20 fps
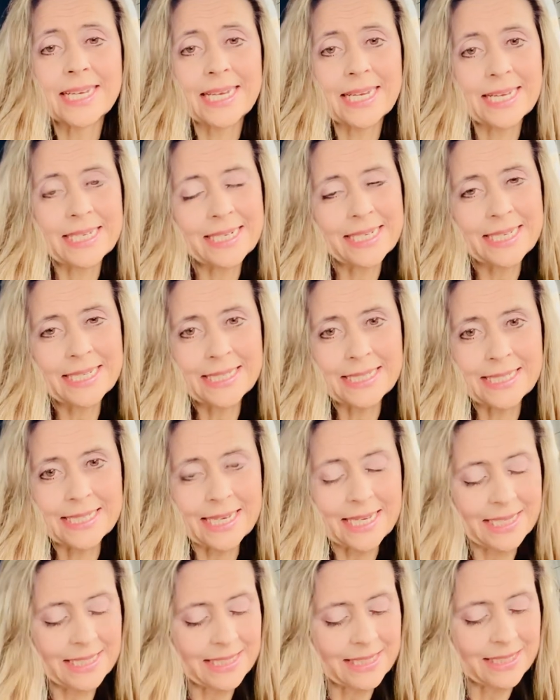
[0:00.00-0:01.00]
And he
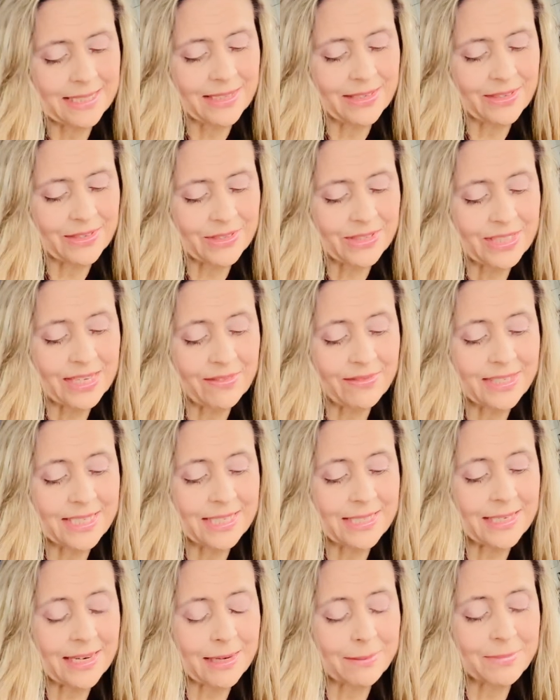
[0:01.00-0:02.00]
says, 70
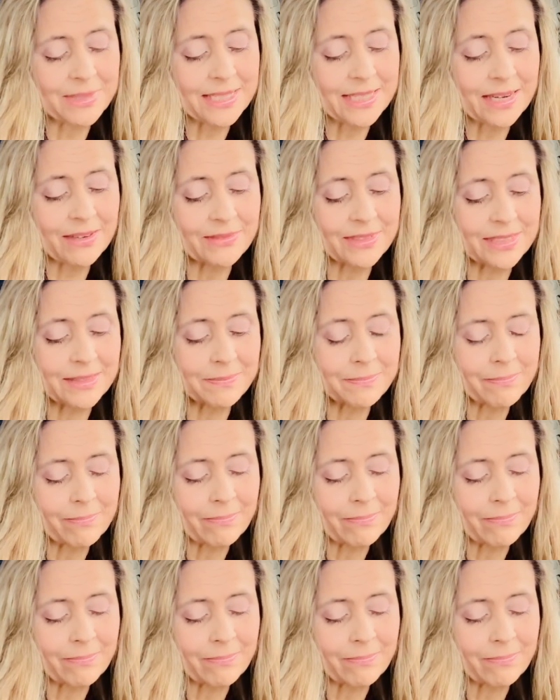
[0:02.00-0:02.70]
times 7.